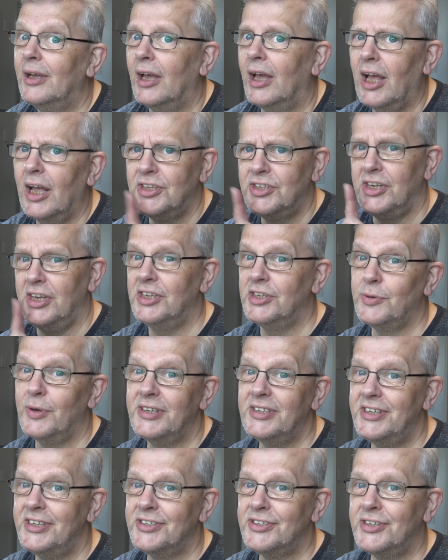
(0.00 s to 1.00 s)
a
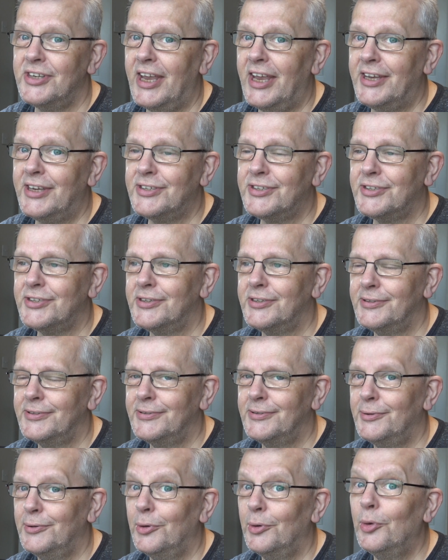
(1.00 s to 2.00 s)
T26.
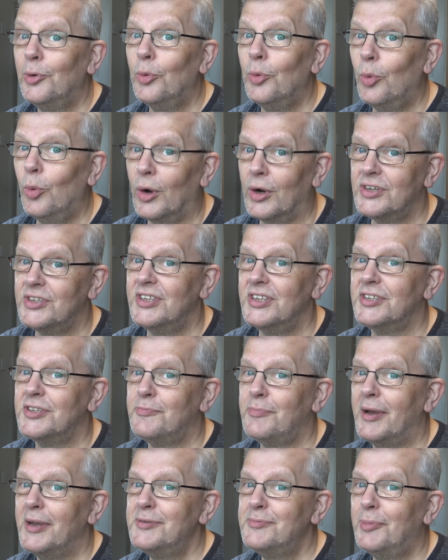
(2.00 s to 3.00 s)
Watch this
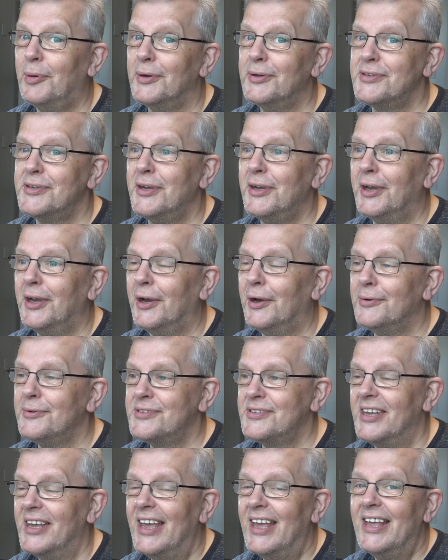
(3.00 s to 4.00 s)
space, boys and
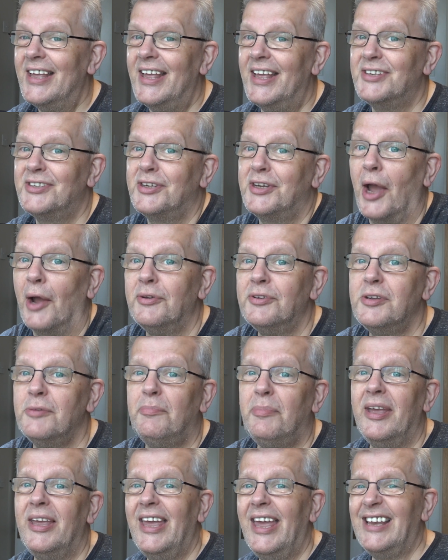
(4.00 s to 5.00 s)
girls. It's going to
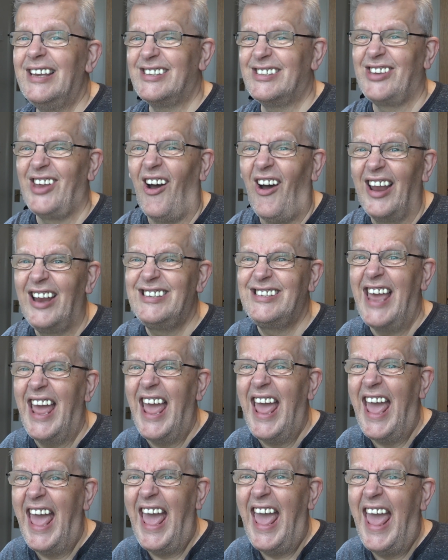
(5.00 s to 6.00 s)
be
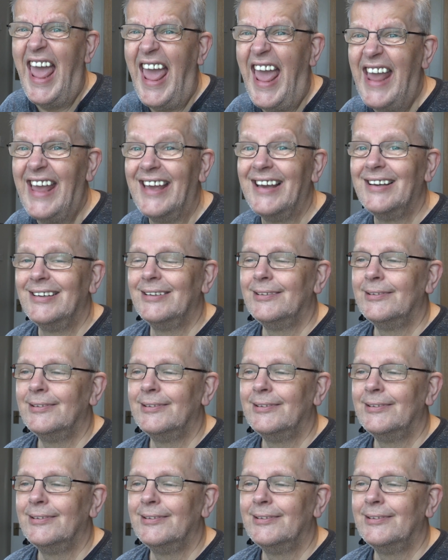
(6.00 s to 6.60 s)
exciting!